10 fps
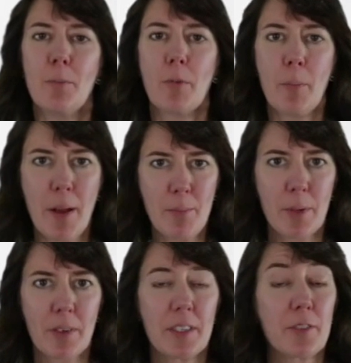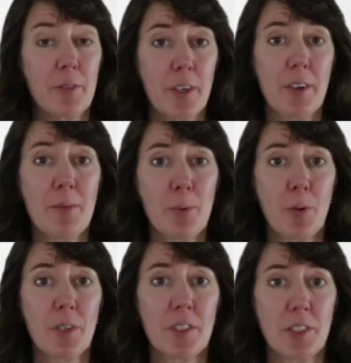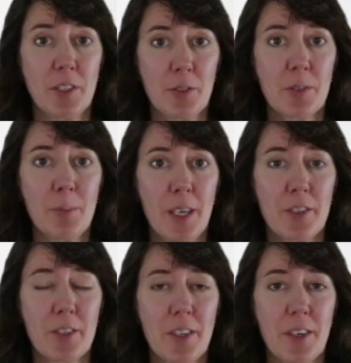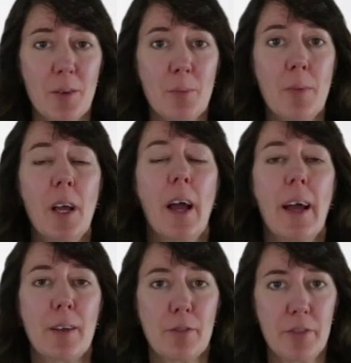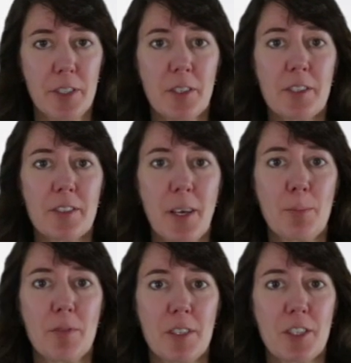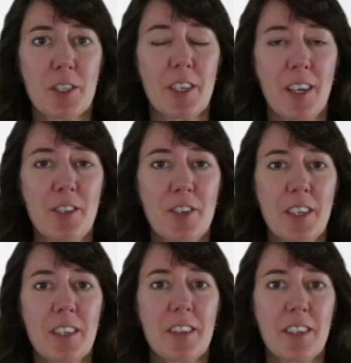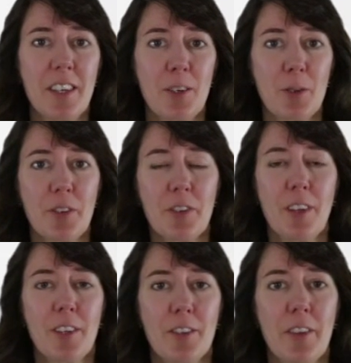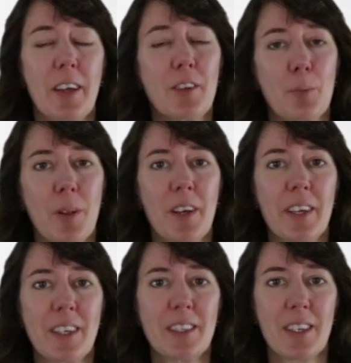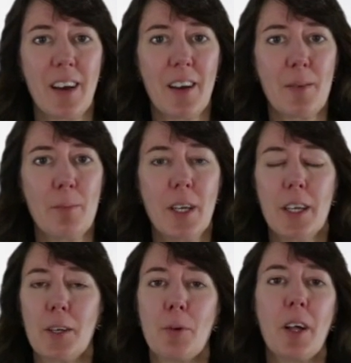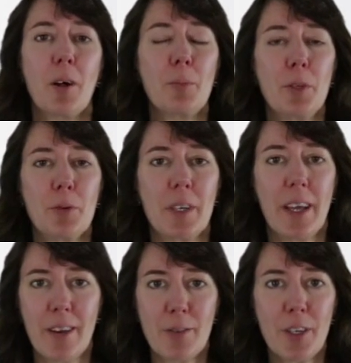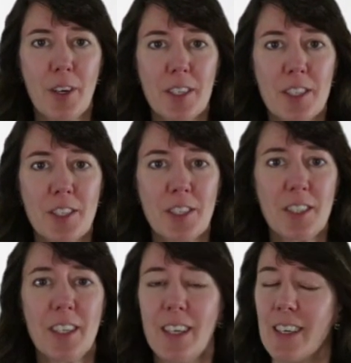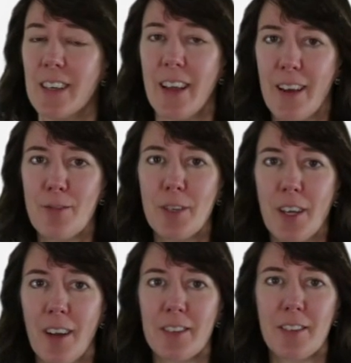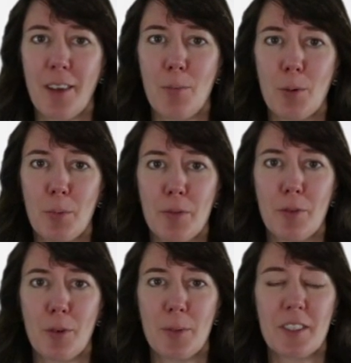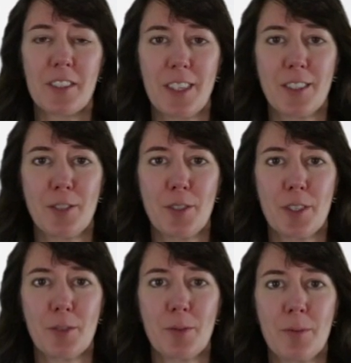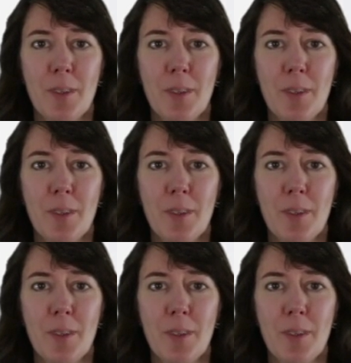Remember, it's very important to use a metronome and feel the subdivision underneath the notes so that you're playing in time. It will help you in every audition and in every ensemble performance that you do.